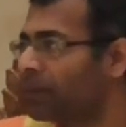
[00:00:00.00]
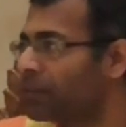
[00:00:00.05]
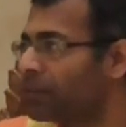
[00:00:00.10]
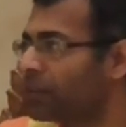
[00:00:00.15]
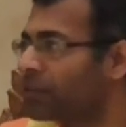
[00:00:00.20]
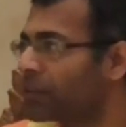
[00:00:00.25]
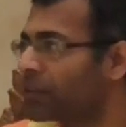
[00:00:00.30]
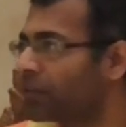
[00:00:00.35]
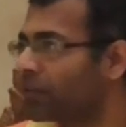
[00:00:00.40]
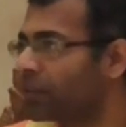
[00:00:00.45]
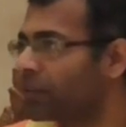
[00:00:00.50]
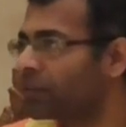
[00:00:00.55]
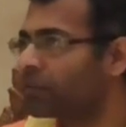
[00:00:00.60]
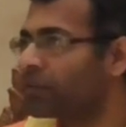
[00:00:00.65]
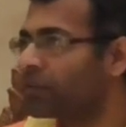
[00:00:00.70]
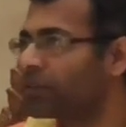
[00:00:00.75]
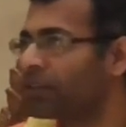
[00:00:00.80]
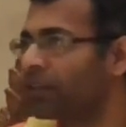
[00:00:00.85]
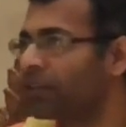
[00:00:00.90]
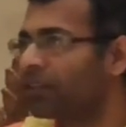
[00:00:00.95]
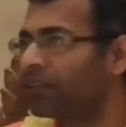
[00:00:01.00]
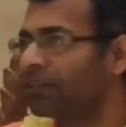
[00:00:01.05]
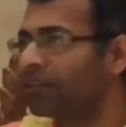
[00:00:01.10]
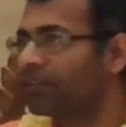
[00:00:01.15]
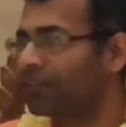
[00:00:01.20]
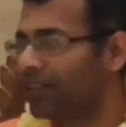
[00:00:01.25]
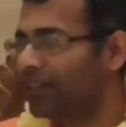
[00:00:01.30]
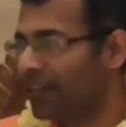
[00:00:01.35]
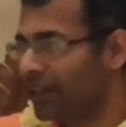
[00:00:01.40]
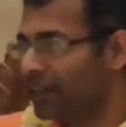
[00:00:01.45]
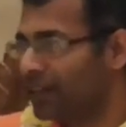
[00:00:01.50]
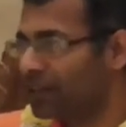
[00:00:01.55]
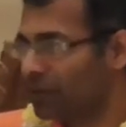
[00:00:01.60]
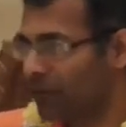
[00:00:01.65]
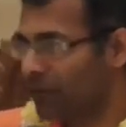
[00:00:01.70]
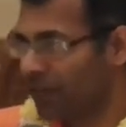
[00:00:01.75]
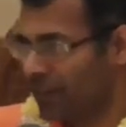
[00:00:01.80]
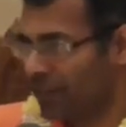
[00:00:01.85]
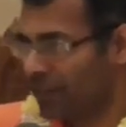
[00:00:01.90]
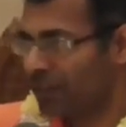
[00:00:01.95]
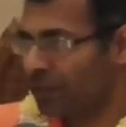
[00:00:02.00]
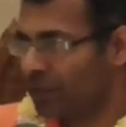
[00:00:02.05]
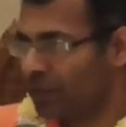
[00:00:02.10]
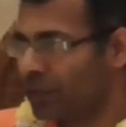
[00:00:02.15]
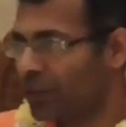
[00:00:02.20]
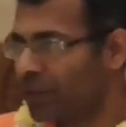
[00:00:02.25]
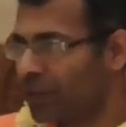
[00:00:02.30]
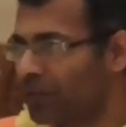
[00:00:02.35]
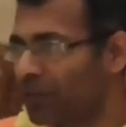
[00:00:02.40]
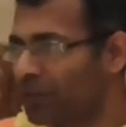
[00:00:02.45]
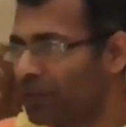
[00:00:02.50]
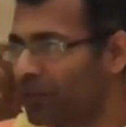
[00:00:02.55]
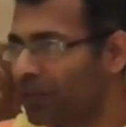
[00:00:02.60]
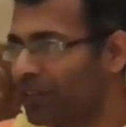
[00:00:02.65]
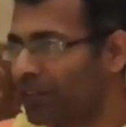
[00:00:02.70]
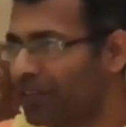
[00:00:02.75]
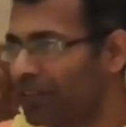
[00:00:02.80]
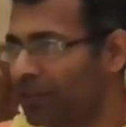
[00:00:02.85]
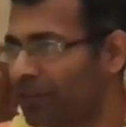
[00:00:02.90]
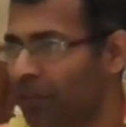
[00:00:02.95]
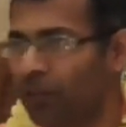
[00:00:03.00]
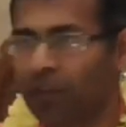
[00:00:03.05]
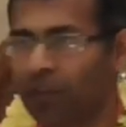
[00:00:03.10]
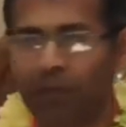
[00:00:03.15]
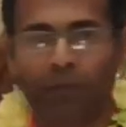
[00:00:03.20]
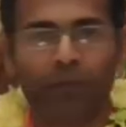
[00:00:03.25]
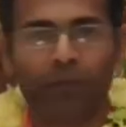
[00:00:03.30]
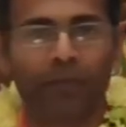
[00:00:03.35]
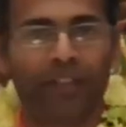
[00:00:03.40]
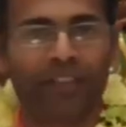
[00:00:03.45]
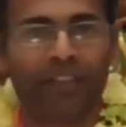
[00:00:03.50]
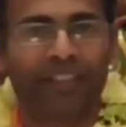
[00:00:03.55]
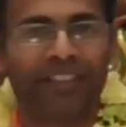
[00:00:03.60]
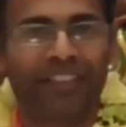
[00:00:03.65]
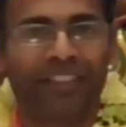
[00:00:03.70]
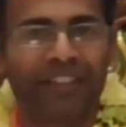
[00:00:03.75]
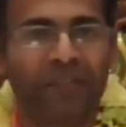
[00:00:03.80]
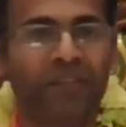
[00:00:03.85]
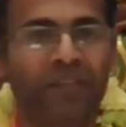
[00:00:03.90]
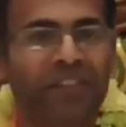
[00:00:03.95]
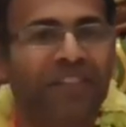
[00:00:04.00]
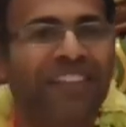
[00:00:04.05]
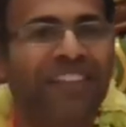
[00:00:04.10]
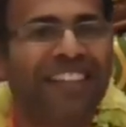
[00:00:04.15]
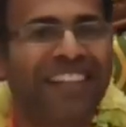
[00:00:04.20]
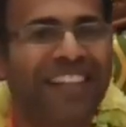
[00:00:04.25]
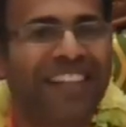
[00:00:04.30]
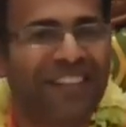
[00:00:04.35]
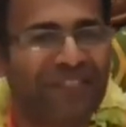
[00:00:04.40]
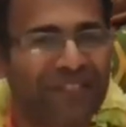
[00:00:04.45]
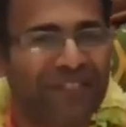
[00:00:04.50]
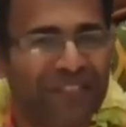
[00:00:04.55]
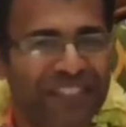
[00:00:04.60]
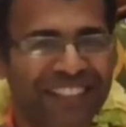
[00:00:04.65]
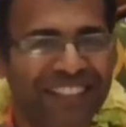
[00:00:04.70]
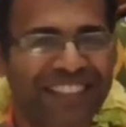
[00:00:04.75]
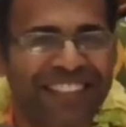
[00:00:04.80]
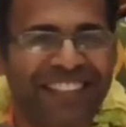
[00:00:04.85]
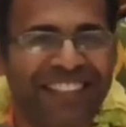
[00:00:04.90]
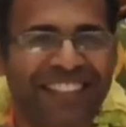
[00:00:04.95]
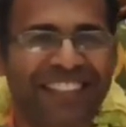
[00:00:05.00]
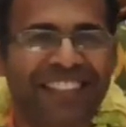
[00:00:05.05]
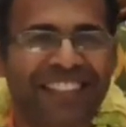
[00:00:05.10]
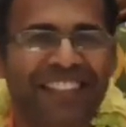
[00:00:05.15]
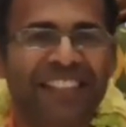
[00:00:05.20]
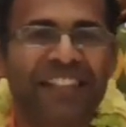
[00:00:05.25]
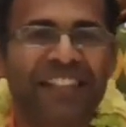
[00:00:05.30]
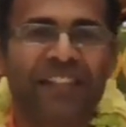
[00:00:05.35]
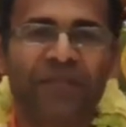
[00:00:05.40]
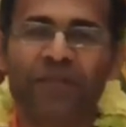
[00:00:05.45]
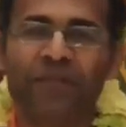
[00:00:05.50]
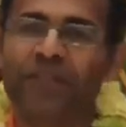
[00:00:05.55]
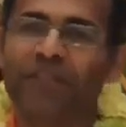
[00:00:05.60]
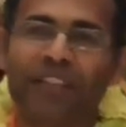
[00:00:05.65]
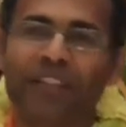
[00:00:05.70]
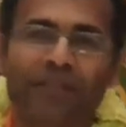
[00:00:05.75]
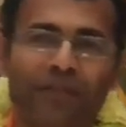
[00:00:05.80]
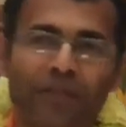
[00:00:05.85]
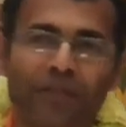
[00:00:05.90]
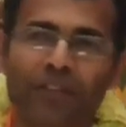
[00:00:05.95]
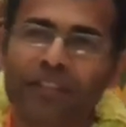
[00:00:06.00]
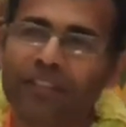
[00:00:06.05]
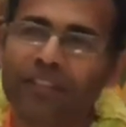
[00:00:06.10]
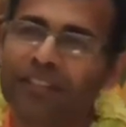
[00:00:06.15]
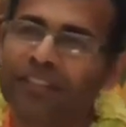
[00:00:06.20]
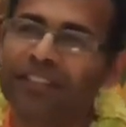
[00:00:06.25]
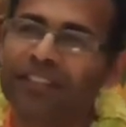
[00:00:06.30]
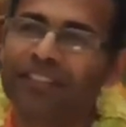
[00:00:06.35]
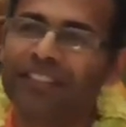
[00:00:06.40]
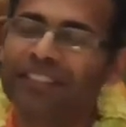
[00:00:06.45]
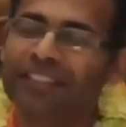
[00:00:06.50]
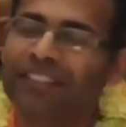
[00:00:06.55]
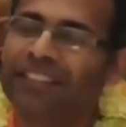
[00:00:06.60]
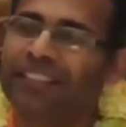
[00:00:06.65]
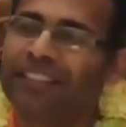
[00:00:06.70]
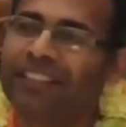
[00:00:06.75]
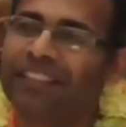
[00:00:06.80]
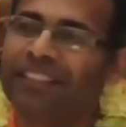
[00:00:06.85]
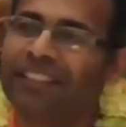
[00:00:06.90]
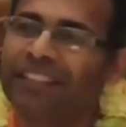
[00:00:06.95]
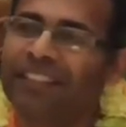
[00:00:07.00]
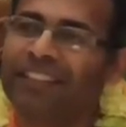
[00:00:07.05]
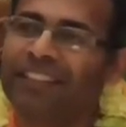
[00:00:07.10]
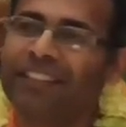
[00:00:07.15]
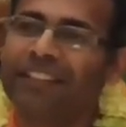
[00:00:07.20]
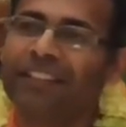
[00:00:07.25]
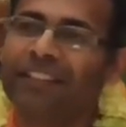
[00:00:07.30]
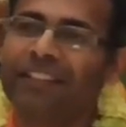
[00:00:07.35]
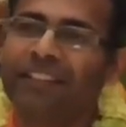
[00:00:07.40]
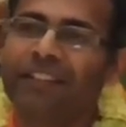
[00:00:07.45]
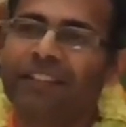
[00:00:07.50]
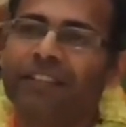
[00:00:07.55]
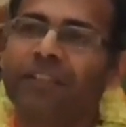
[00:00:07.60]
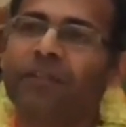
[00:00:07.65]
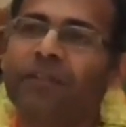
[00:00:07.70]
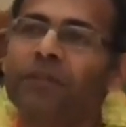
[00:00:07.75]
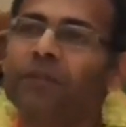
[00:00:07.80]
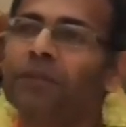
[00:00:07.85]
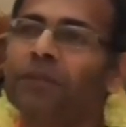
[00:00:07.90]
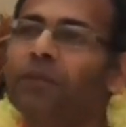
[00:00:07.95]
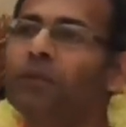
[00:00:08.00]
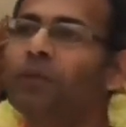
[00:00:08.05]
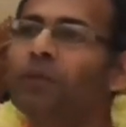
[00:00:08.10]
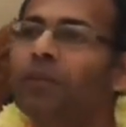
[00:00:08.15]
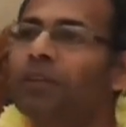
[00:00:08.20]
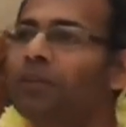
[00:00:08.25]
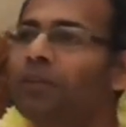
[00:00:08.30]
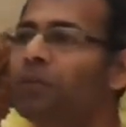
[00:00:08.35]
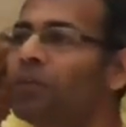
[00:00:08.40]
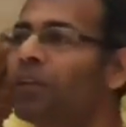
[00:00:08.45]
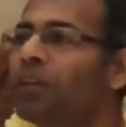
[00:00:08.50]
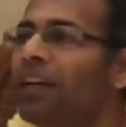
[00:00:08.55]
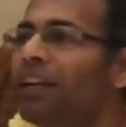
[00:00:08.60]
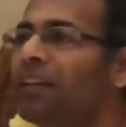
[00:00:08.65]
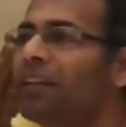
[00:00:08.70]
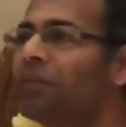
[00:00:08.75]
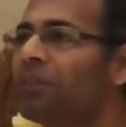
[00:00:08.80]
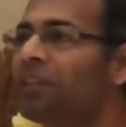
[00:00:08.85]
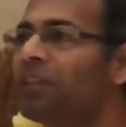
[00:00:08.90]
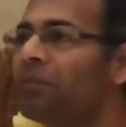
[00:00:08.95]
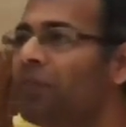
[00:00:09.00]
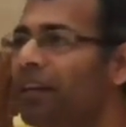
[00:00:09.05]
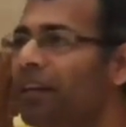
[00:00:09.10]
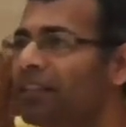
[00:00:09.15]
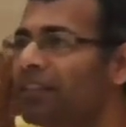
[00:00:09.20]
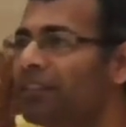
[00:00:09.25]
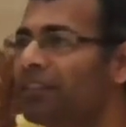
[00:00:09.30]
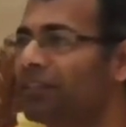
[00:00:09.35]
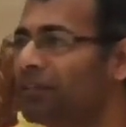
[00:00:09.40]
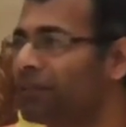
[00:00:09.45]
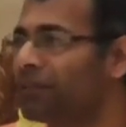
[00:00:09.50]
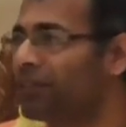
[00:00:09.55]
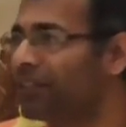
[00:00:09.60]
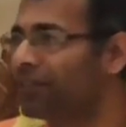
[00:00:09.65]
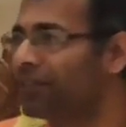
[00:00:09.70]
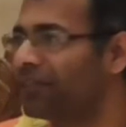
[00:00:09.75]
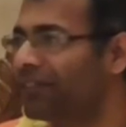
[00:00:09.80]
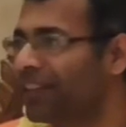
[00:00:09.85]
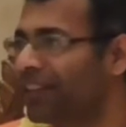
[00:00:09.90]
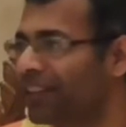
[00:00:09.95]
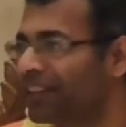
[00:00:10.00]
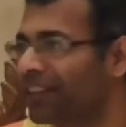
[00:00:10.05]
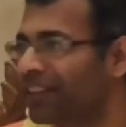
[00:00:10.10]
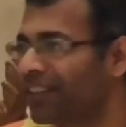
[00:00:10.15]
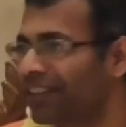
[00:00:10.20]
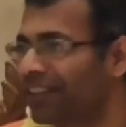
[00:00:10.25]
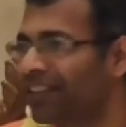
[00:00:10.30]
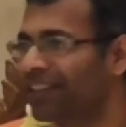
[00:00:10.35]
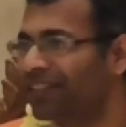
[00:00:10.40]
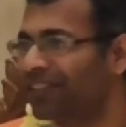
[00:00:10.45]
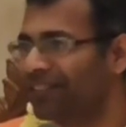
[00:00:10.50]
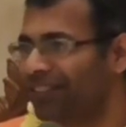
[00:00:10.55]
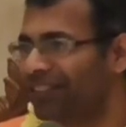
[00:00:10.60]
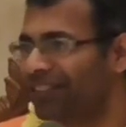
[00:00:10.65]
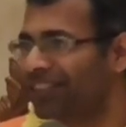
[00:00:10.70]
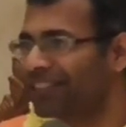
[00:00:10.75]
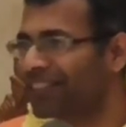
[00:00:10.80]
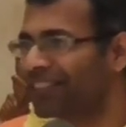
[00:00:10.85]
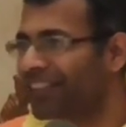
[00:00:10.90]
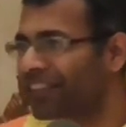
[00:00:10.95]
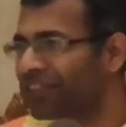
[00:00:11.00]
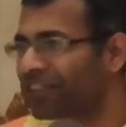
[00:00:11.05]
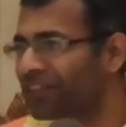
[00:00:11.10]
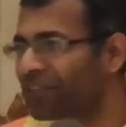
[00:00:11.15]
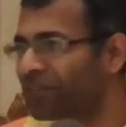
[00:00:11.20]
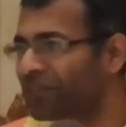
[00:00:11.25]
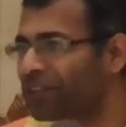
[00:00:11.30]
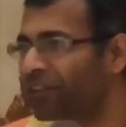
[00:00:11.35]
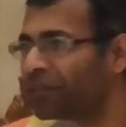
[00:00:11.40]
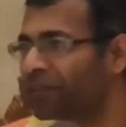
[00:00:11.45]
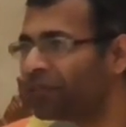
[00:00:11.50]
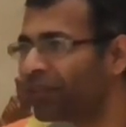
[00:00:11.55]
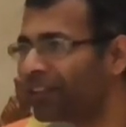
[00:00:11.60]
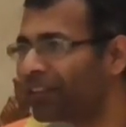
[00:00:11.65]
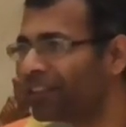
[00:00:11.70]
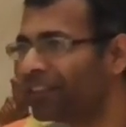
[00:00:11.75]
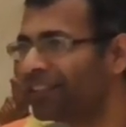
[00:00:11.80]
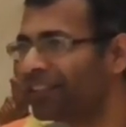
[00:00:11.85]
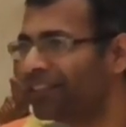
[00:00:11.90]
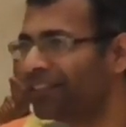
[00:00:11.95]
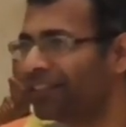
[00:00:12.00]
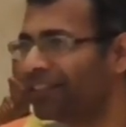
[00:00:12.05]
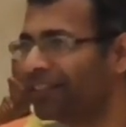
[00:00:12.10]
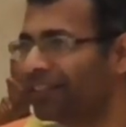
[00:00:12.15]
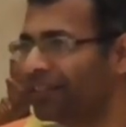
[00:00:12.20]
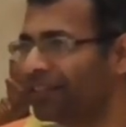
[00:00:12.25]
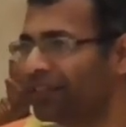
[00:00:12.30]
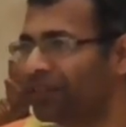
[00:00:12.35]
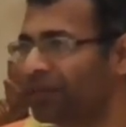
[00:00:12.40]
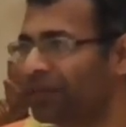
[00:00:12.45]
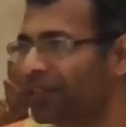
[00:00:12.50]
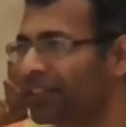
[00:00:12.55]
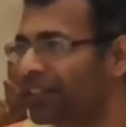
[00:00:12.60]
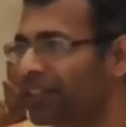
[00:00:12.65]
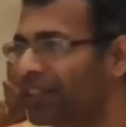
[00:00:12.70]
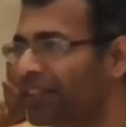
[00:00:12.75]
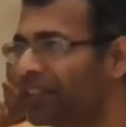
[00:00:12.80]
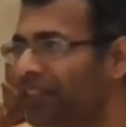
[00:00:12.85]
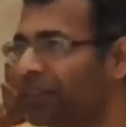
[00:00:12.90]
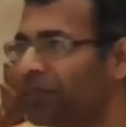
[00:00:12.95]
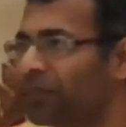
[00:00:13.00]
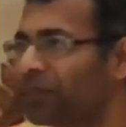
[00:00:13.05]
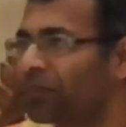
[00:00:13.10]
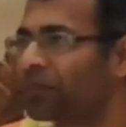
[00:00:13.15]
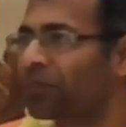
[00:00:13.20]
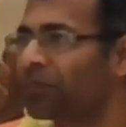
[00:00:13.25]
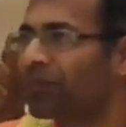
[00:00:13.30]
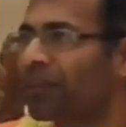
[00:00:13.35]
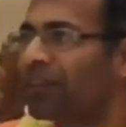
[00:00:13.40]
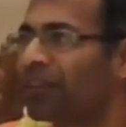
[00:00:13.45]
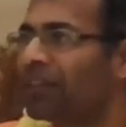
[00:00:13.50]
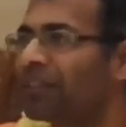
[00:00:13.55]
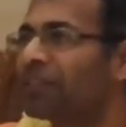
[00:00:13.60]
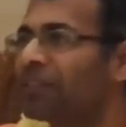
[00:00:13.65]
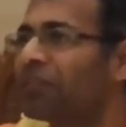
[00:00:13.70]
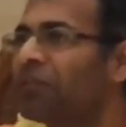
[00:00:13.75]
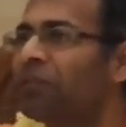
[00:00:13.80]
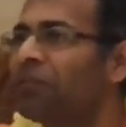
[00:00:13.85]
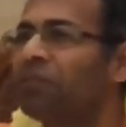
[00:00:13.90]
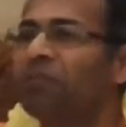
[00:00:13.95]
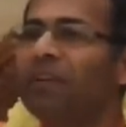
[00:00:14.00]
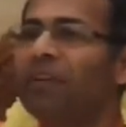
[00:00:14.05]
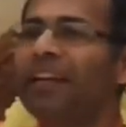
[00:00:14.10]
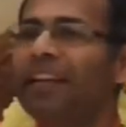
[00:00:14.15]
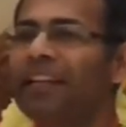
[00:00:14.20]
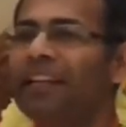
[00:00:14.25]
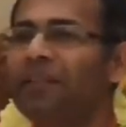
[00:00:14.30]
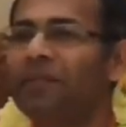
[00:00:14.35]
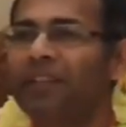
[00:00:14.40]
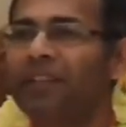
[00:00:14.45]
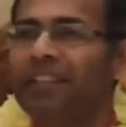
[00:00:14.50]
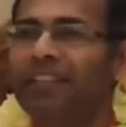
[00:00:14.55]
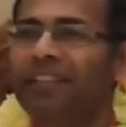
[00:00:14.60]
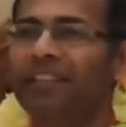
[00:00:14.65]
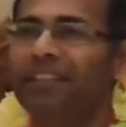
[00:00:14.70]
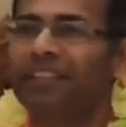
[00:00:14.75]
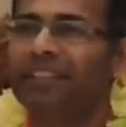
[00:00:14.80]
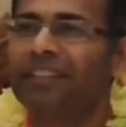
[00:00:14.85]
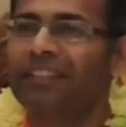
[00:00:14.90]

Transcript: Krishna is giving us prasad, at least for us full-time devotees. We don't have to work, but we get food, free food. So who can even imagine to live like that life, in this life, no, without money? Nobody. So, but anyway,